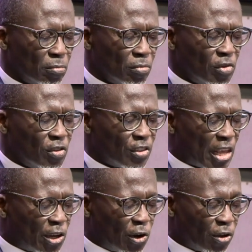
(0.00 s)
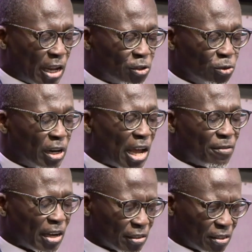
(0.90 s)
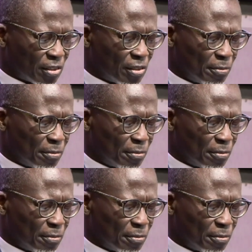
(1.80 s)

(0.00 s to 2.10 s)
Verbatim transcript: Thank you, Lord, that you love us.